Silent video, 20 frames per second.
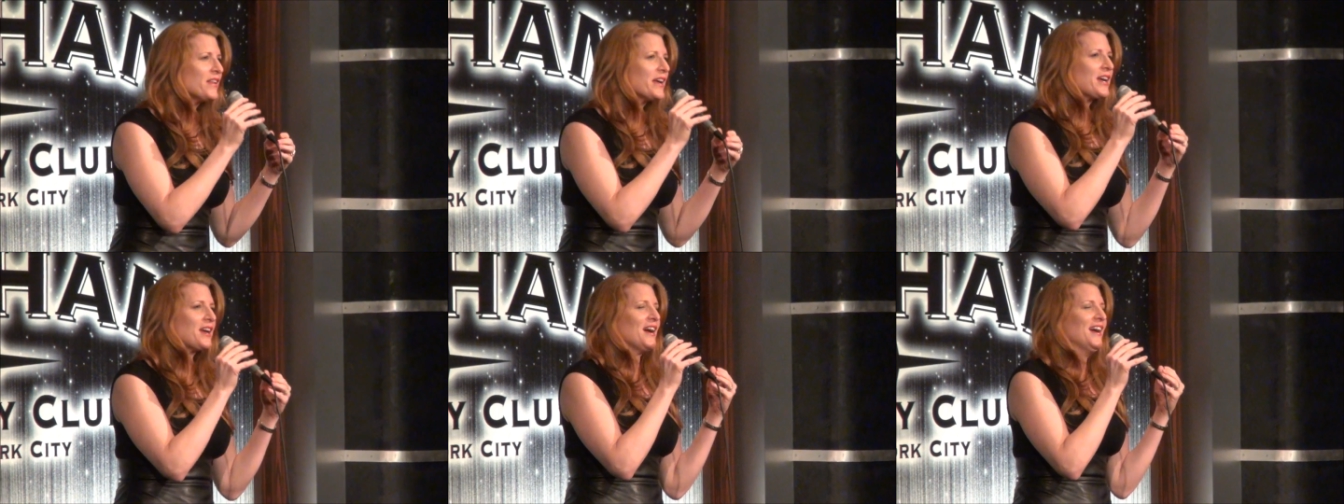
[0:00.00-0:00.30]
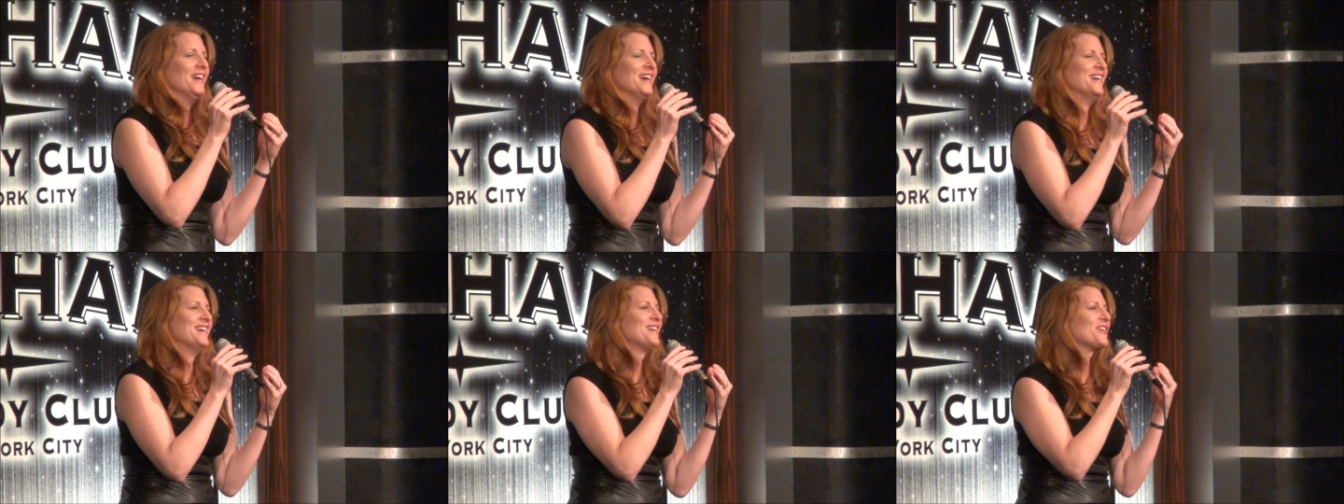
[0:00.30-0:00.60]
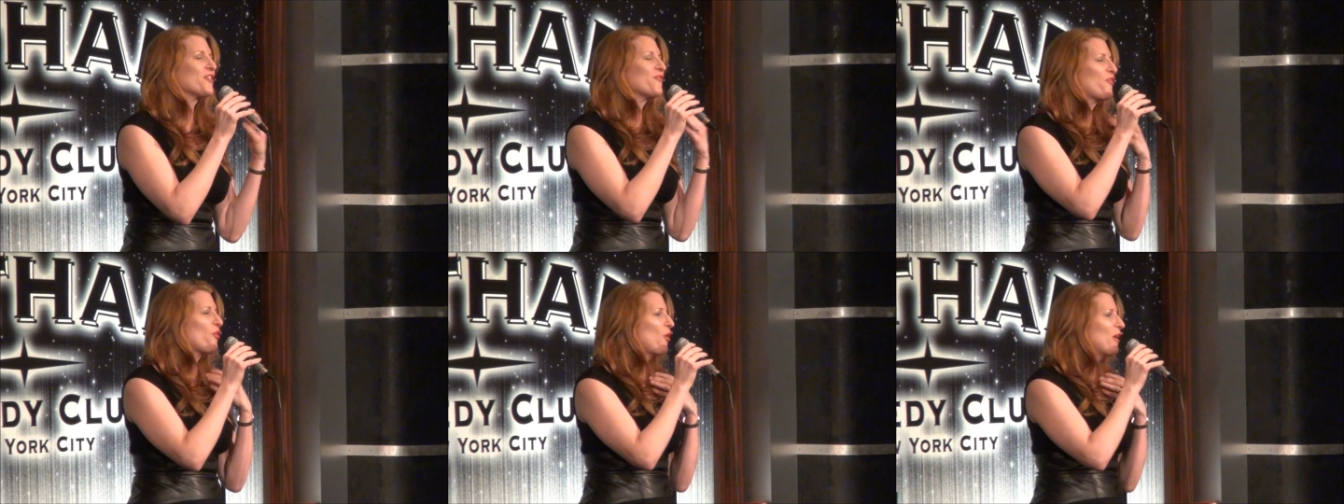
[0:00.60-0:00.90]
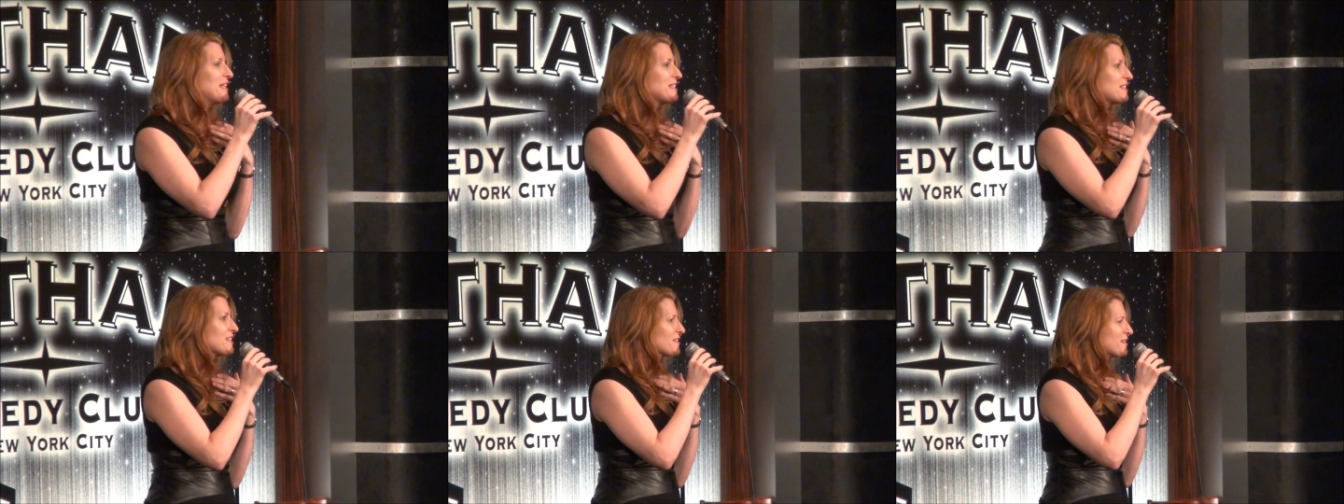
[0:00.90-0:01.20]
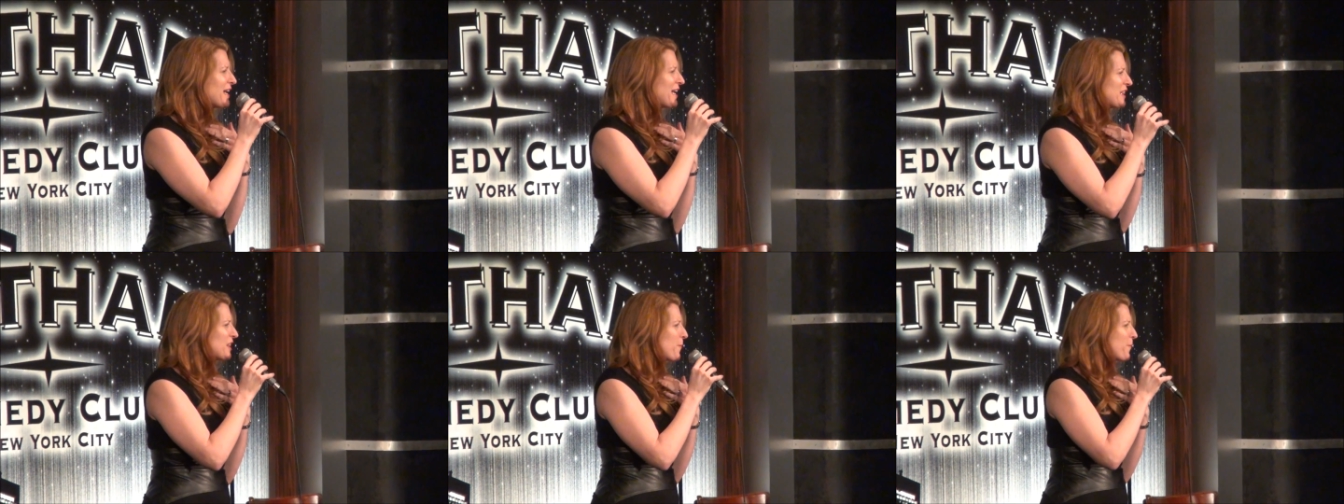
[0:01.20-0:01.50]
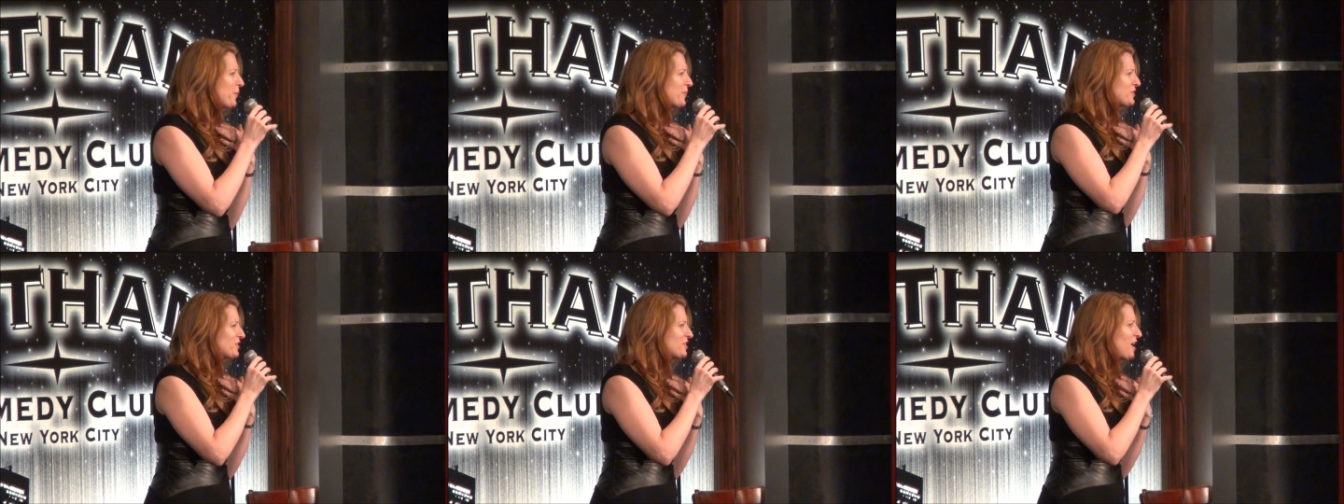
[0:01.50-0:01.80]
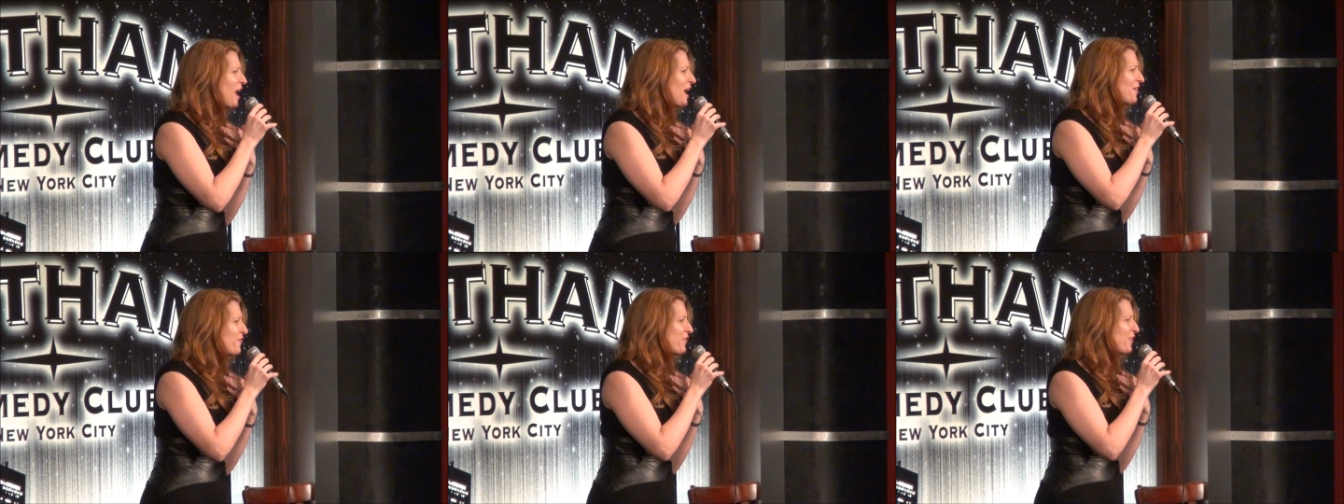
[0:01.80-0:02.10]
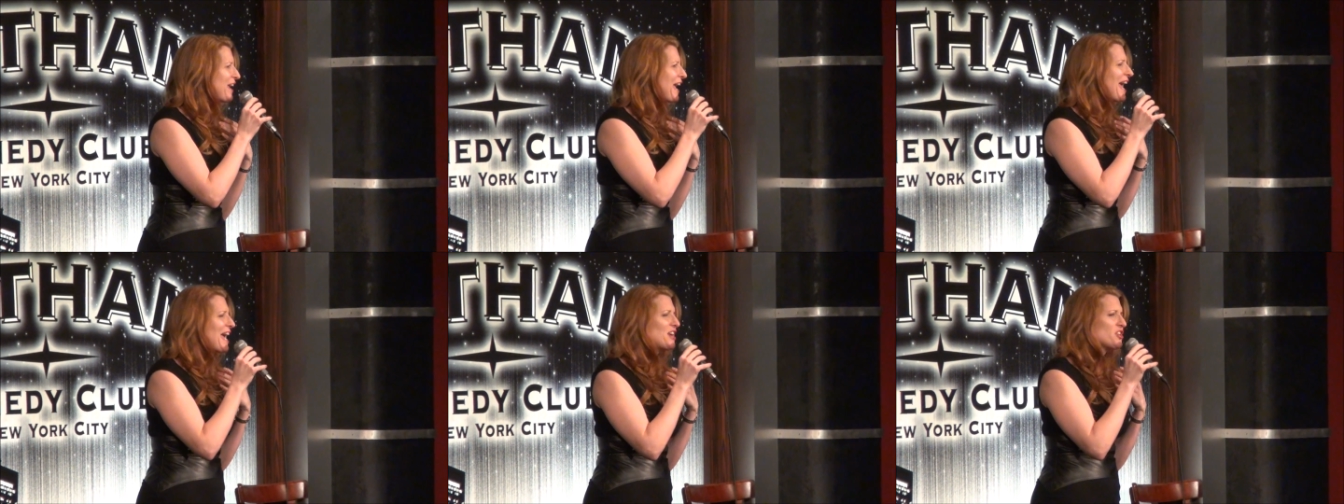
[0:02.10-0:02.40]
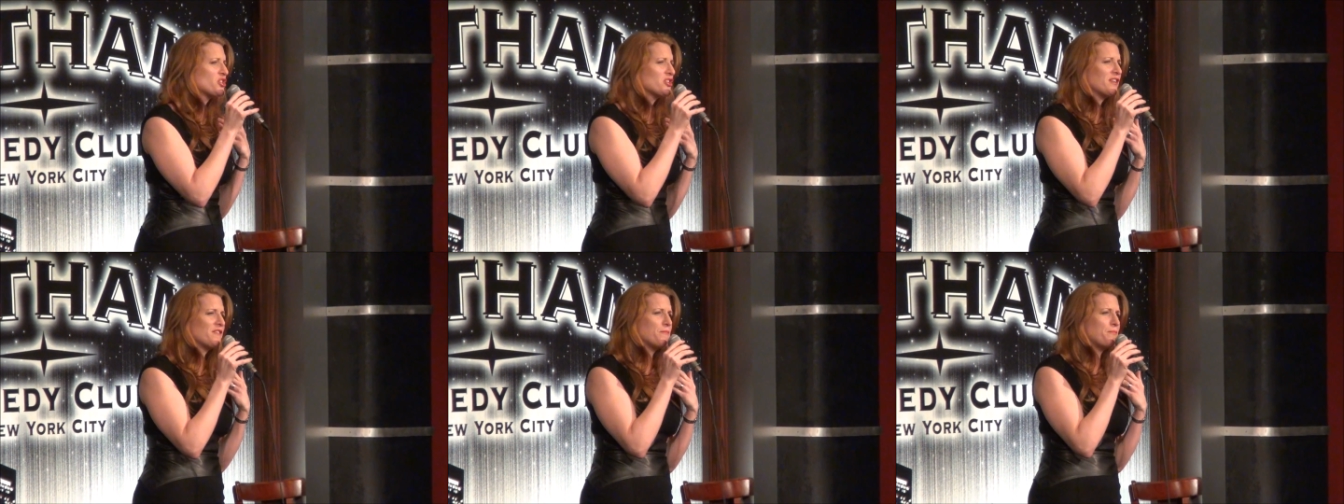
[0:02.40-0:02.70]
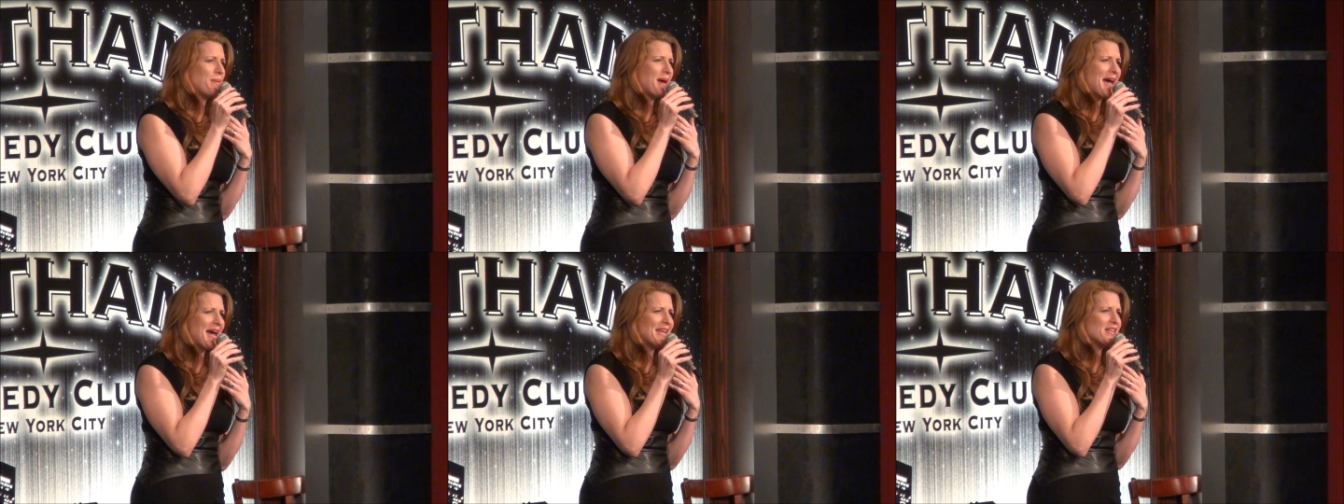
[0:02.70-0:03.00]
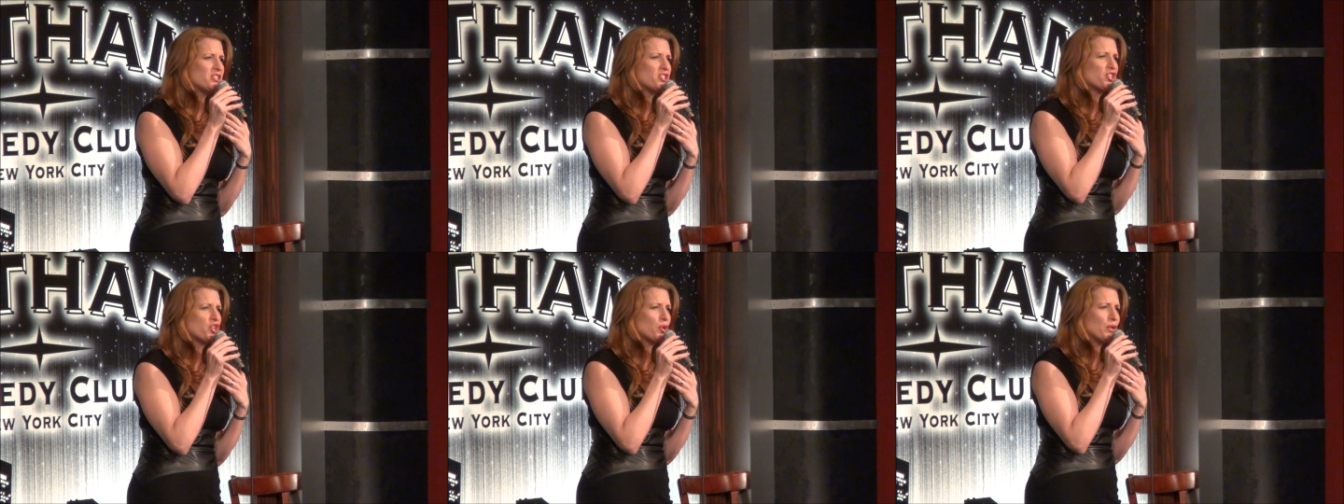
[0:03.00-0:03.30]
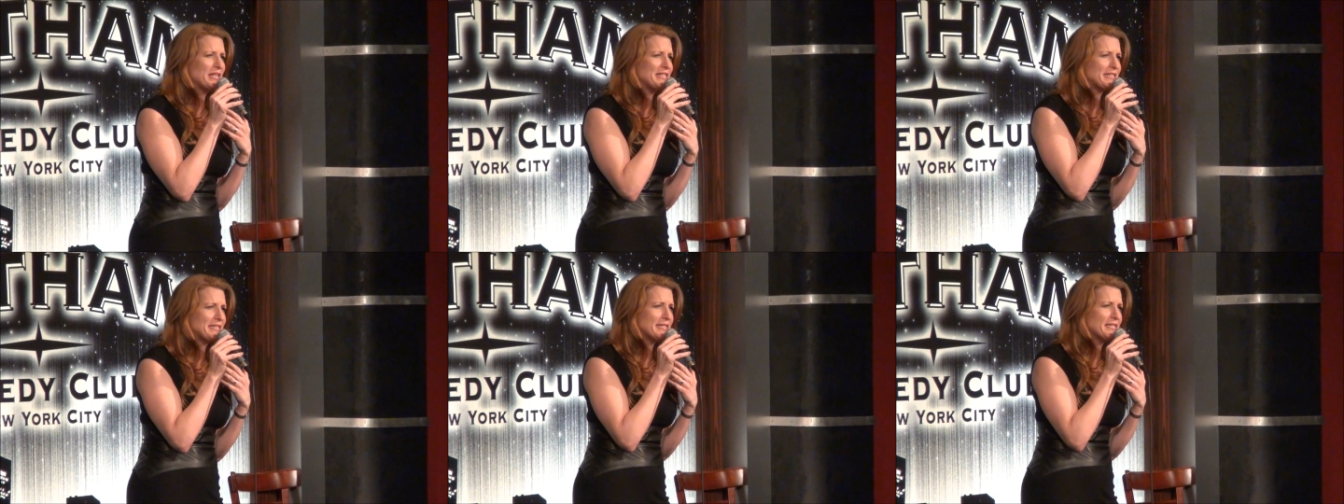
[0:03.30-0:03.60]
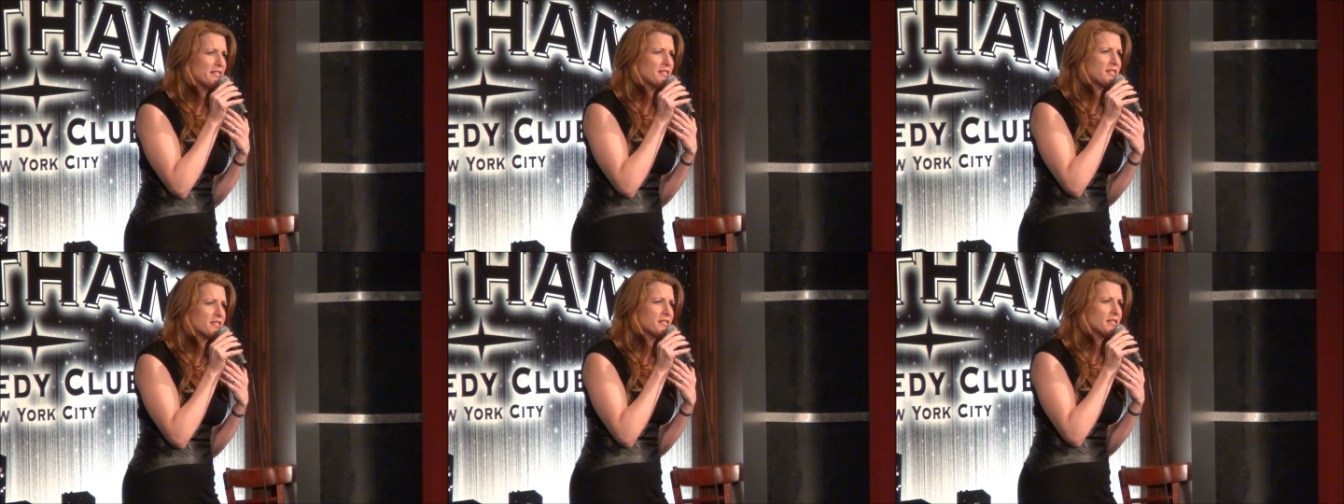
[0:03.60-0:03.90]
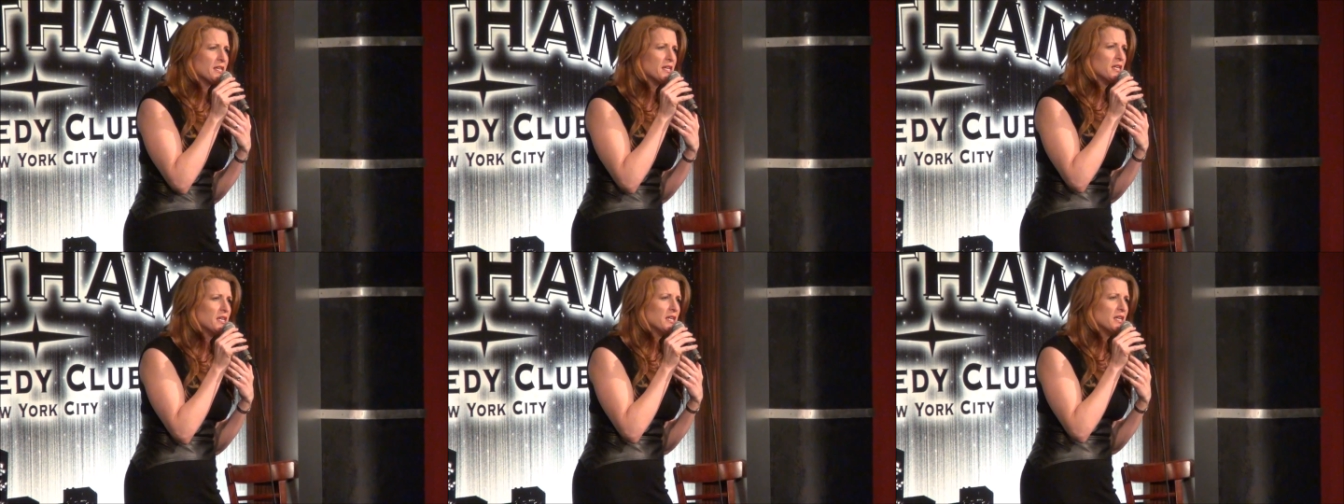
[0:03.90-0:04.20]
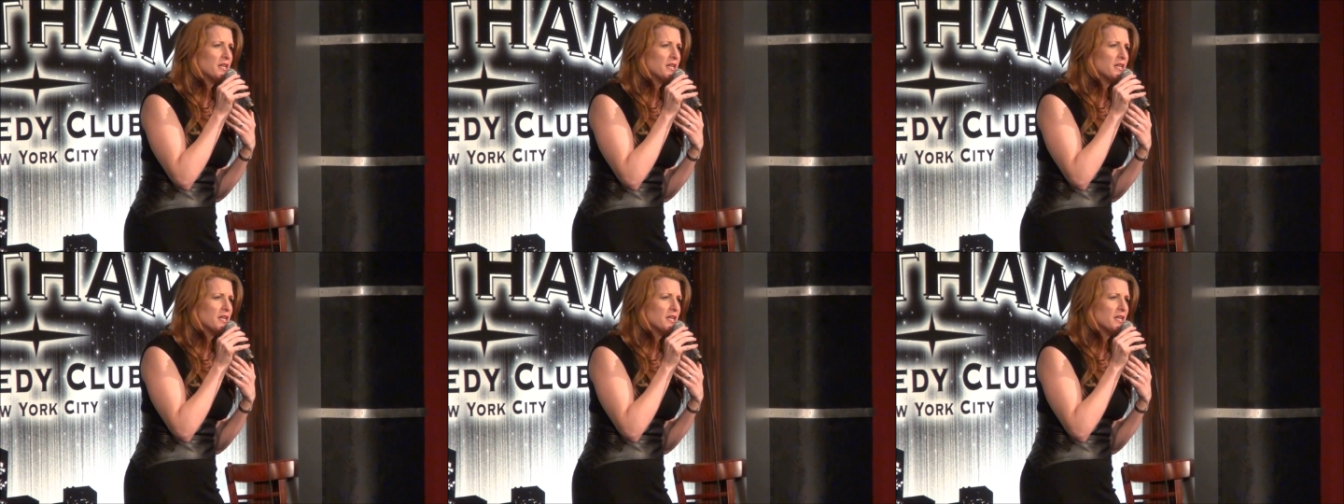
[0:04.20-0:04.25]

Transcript: Like, her voice is like the personification of bad choices.